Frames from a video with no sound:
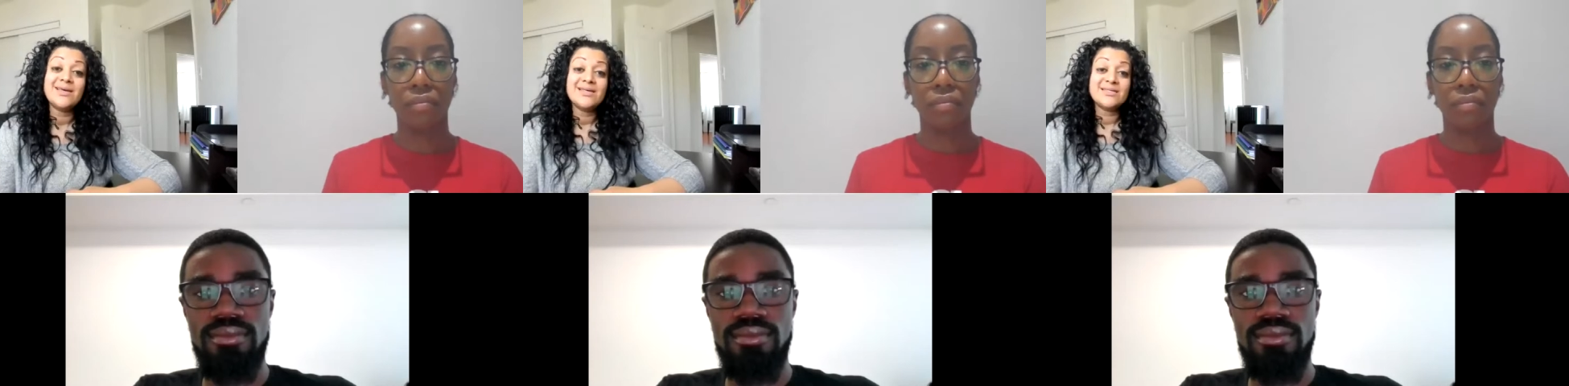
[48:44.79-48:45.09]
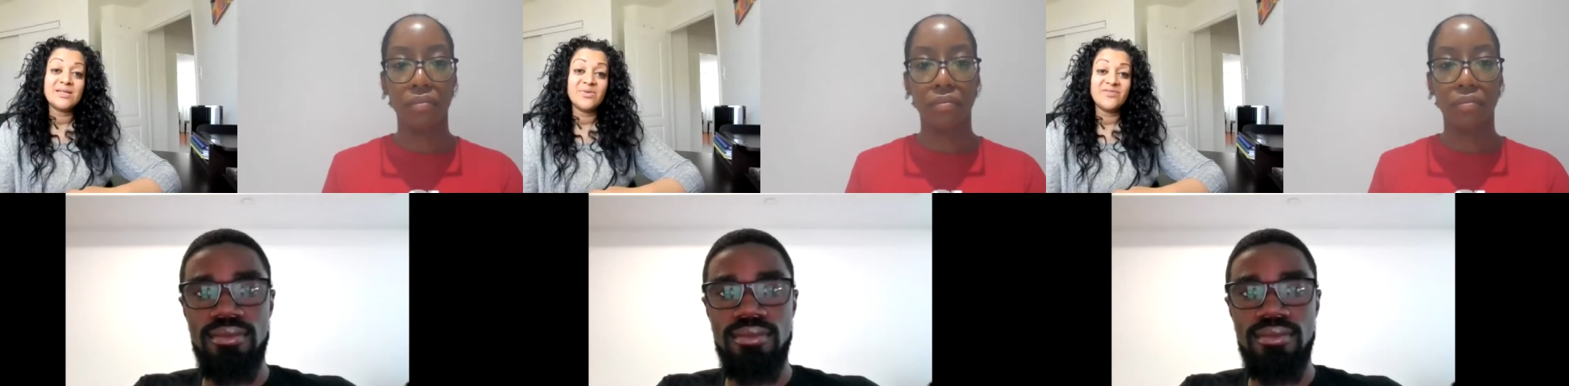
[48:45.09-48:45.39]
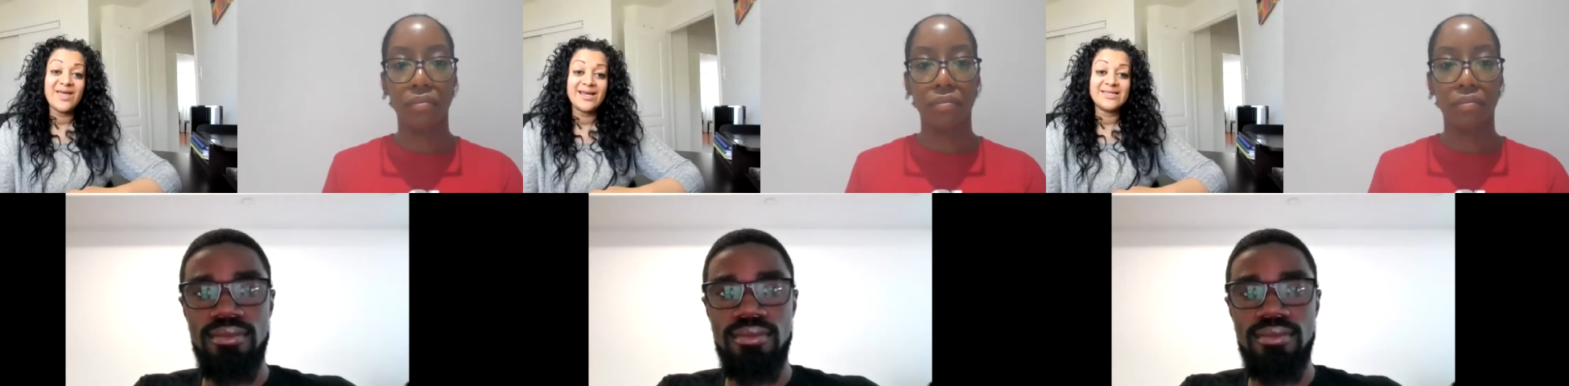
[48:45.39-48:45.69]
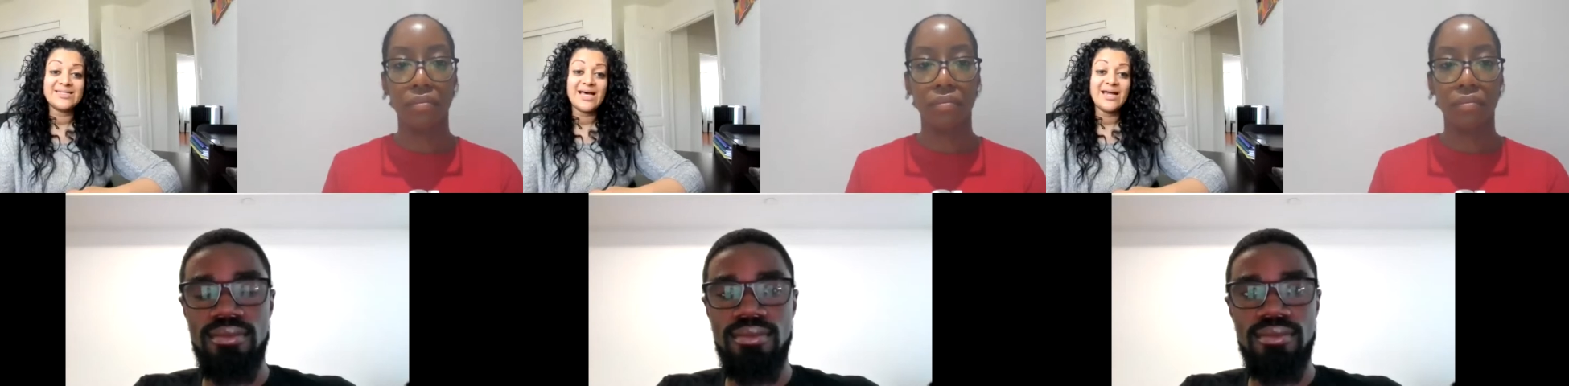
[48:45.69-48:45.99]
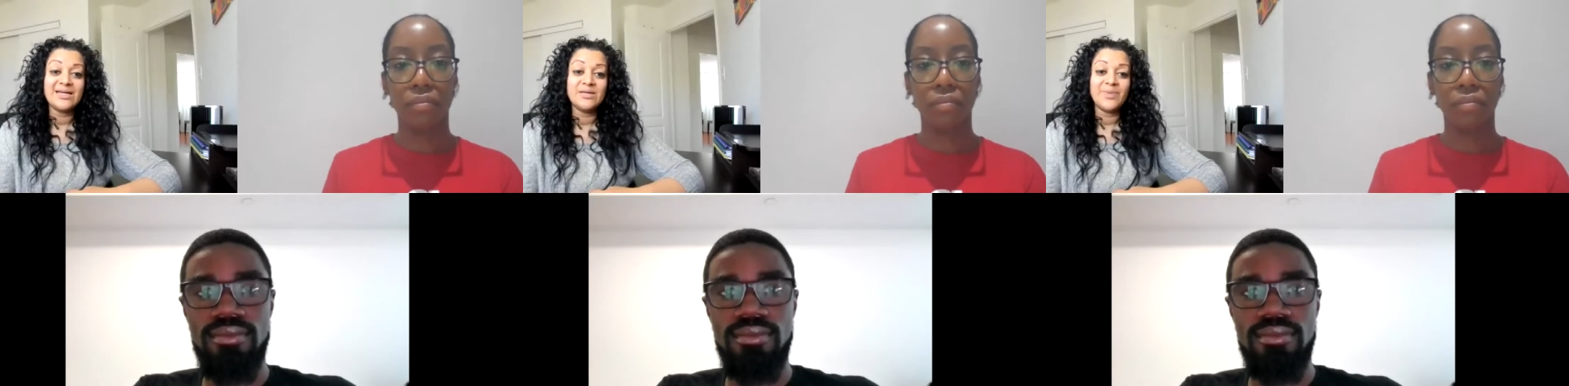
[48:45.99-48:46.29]
Speaker 1: some of that
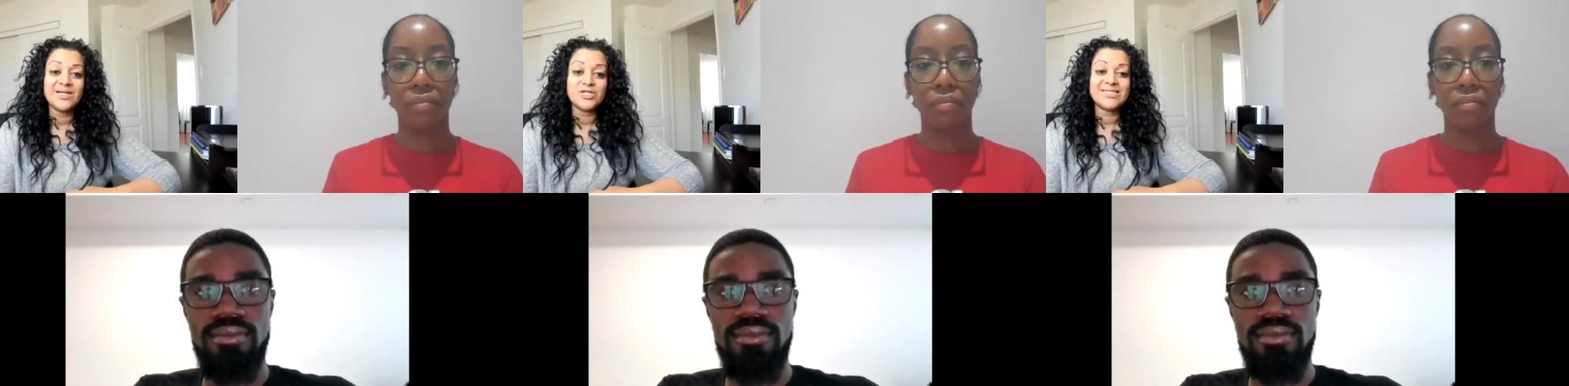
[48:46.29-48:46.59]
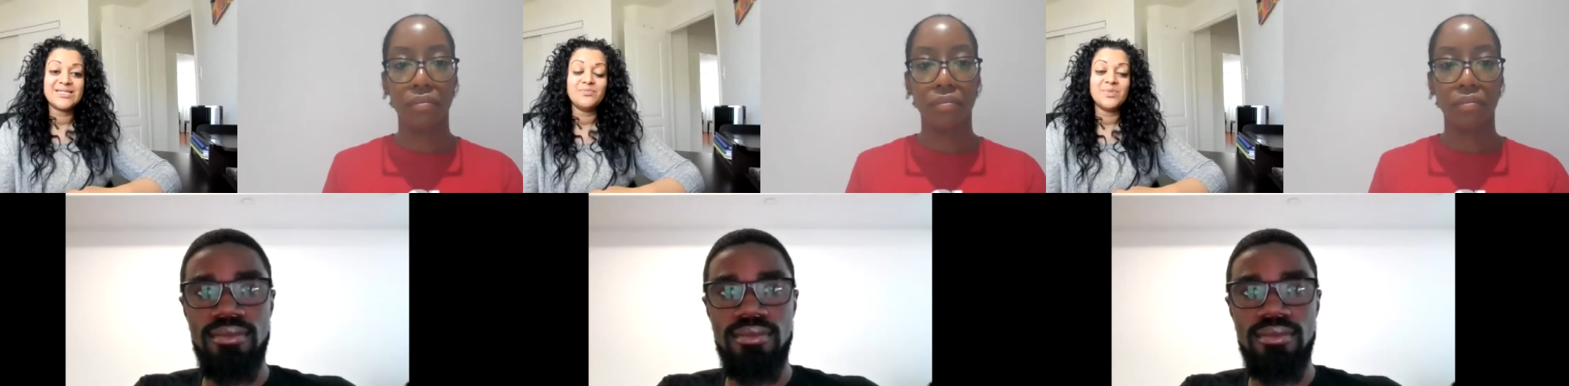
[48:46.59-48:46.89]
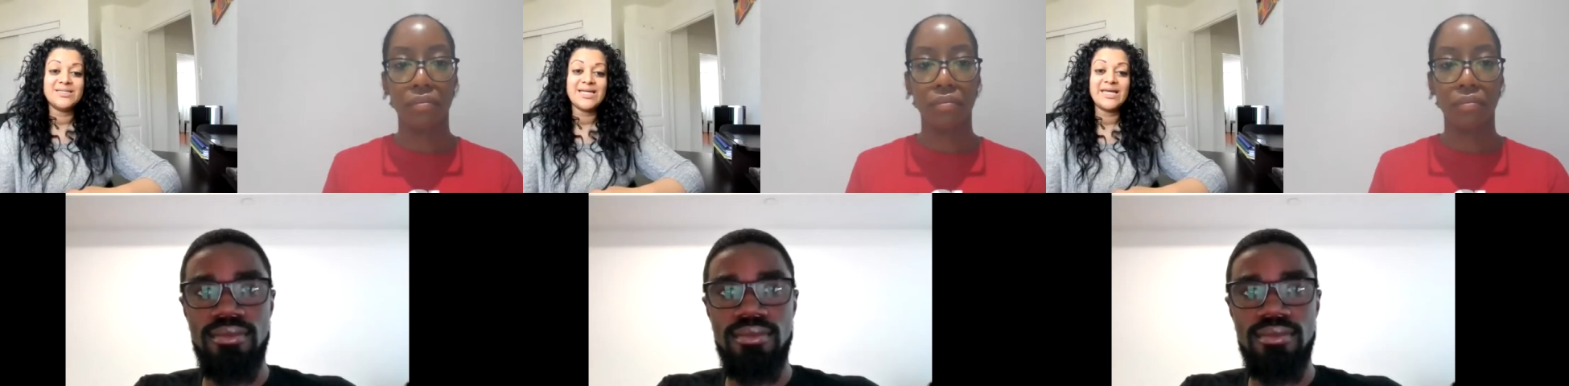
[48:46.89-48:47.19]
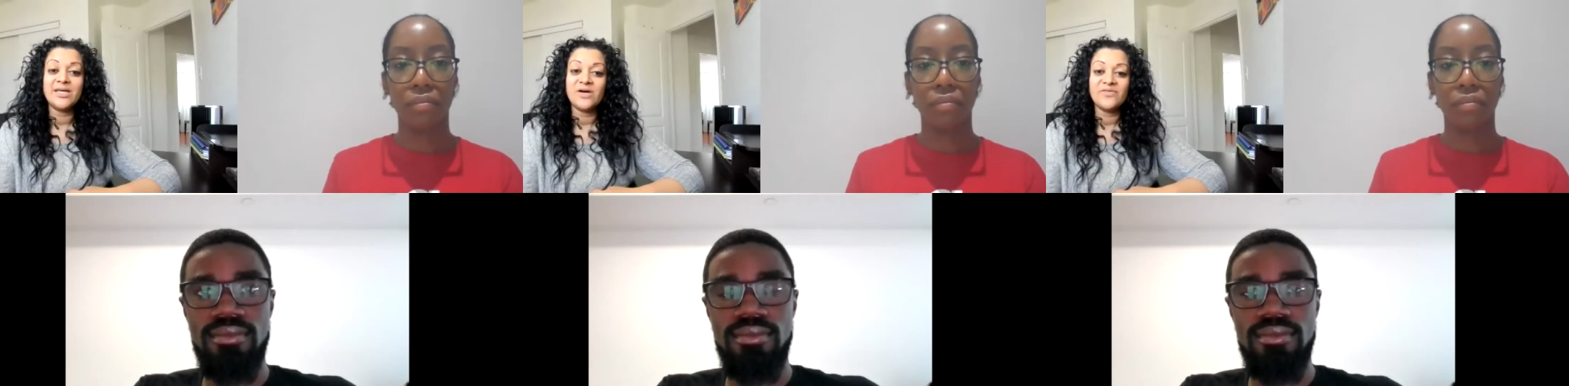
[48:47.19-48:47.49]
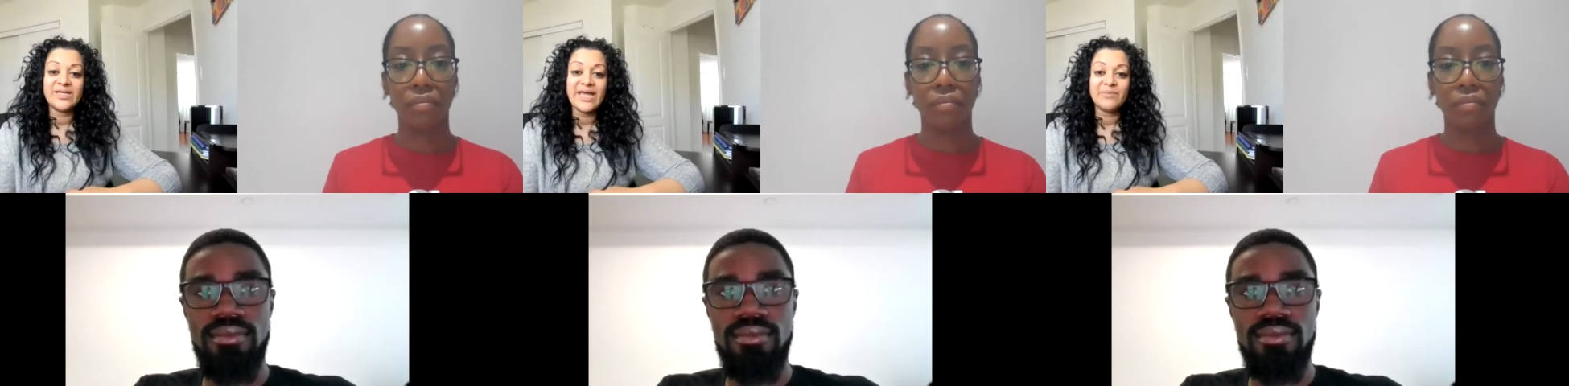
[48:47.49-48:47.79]
anxiety by just simply taking off a
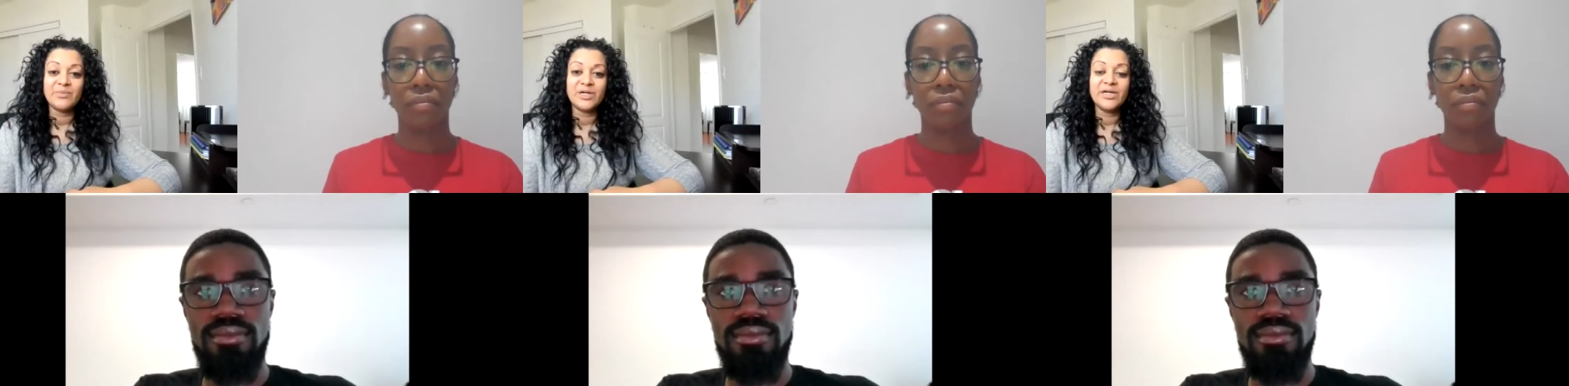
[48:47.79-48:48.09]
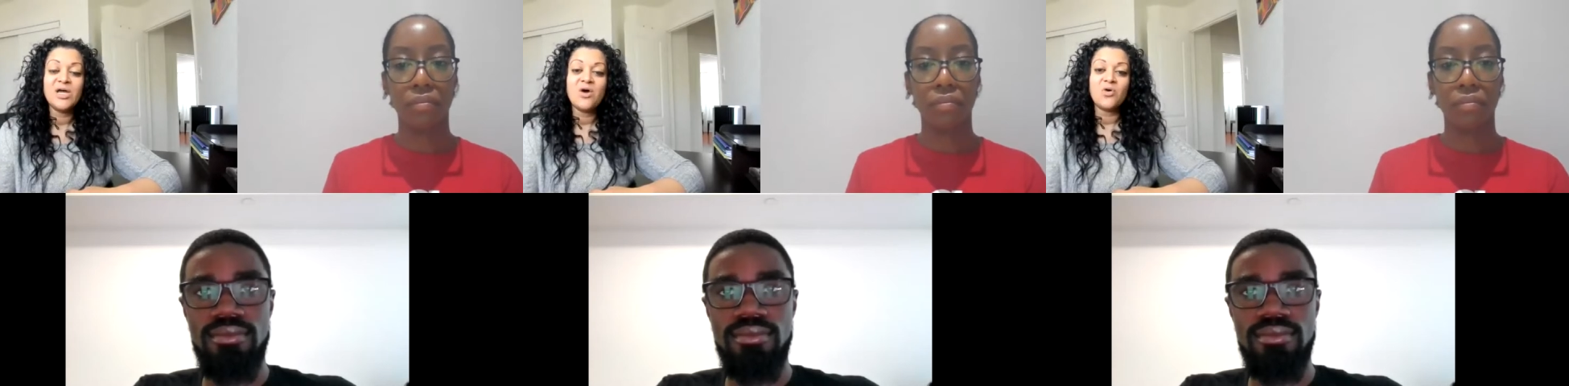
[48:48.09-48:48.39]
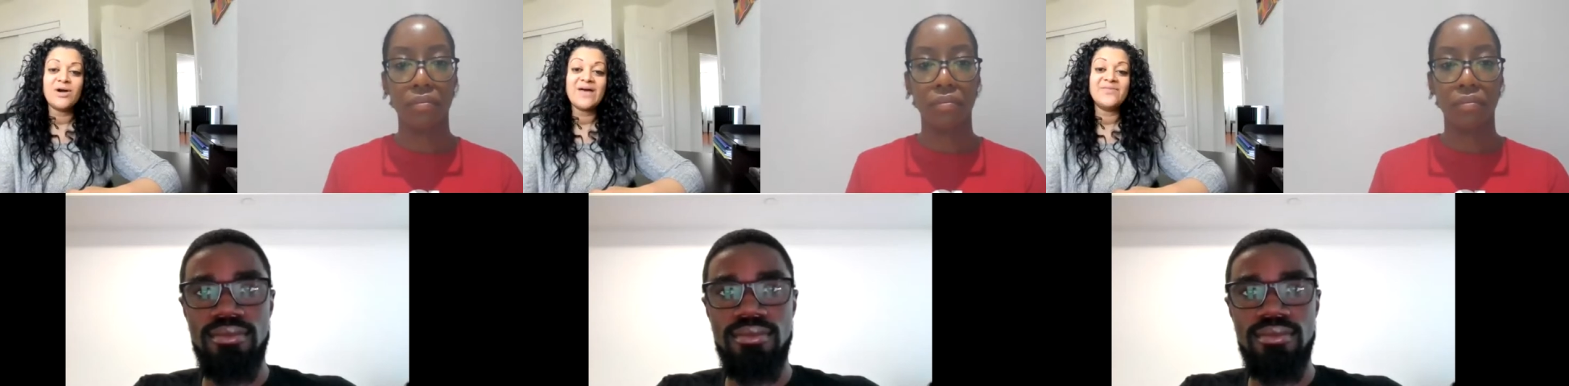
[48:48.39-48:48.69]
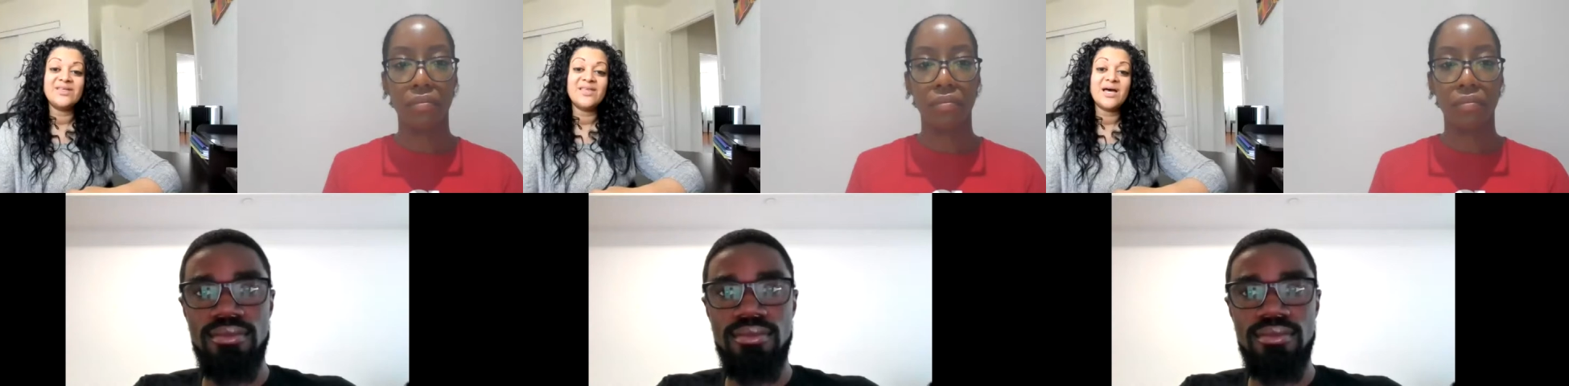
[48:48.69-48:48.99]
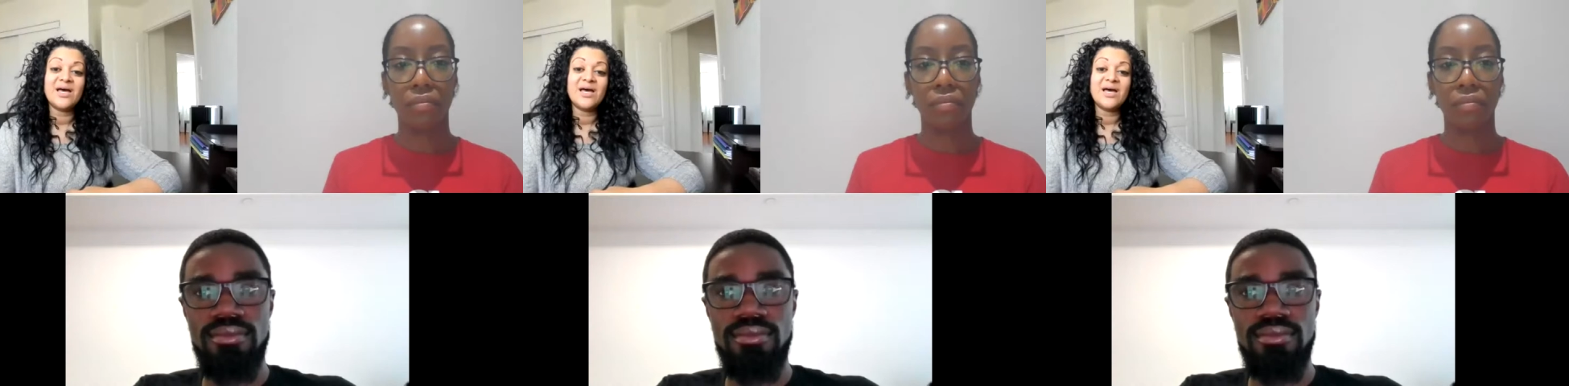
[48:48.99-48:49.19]
camera or having them